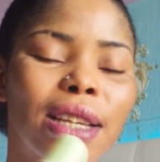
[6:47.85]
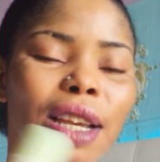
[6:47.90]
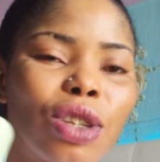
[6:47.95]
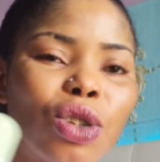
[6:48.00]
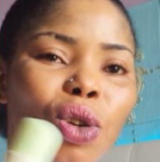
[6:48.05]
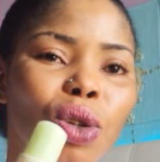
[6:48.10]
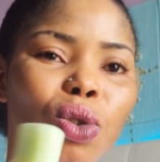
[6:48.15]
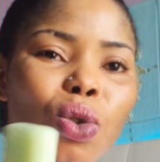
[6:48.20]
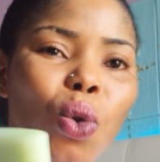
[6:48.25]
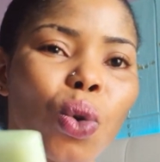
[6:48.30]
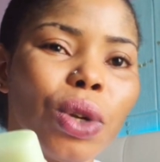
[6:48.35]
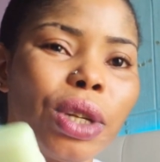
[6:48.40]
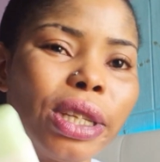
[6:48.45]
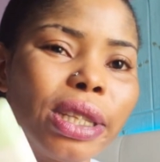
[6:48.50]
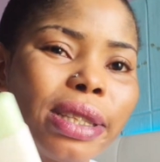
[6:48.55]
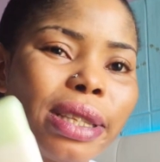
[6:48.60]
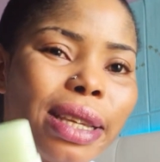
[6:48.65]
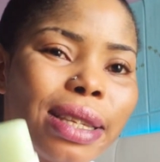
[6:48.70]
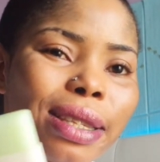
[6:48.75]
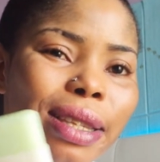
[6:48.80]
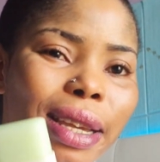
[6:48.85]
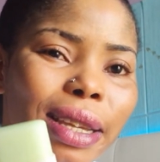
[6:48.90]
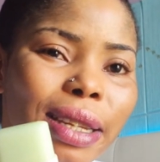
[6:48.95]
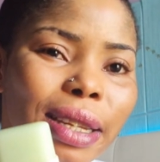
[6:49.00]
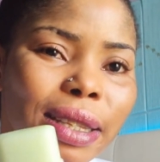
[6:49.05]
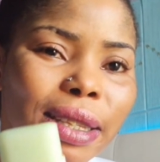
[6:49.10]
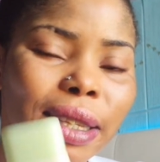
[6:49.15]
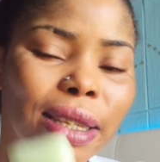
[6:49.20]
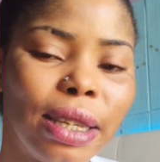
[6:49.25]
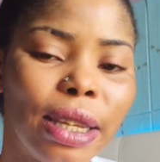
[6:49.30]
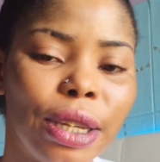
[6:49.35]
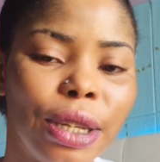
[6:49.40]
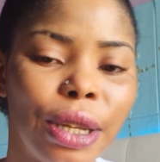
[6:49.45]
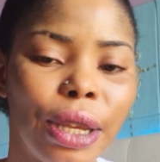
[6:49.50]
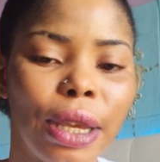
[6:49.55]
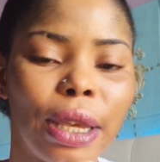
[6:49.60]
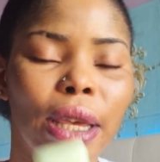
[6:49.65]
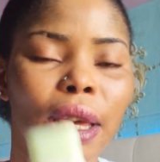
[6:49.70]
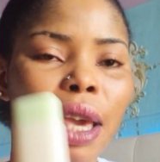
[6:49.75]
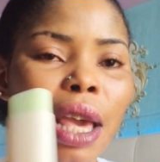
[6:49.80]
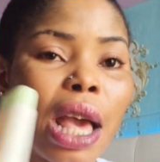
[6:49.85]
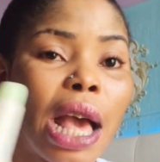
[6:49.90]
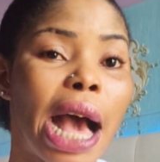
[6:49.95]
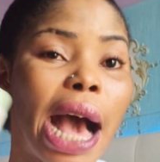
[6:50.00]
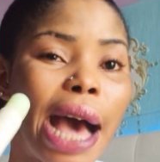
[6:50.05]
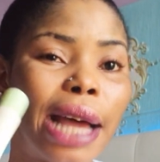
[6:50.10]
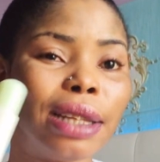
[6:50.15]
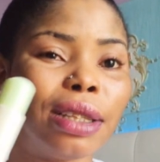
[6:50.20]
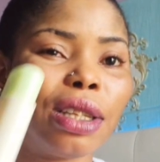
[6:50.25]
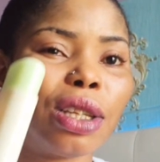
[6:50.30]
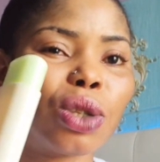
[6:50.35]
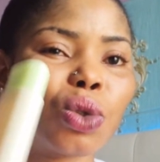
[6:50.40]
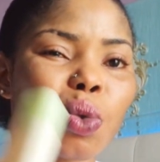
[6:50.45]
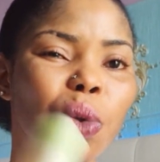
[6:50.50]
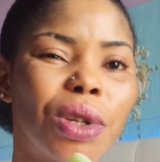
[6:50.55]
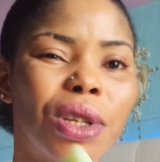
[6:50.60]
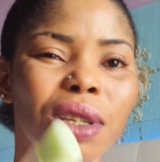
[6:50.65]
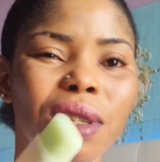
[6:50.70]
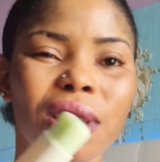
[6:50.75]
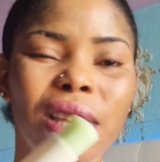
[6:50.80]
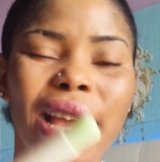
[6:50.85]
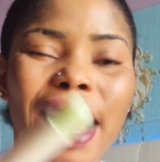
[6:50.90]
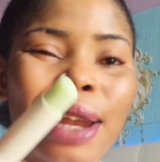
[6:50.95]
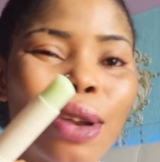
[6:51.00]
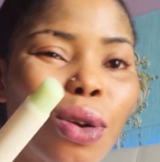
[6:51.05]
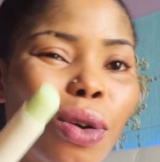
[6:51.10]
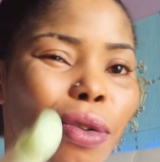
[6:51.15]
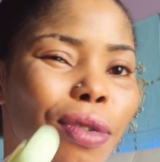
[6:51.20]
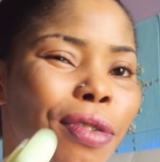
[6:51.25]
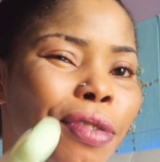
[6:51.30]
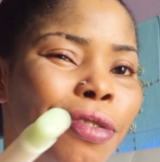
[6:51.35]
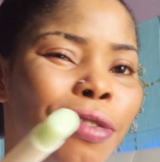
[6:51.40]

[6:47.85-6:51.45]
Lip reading: I just only tested it in a day. And this one is kind of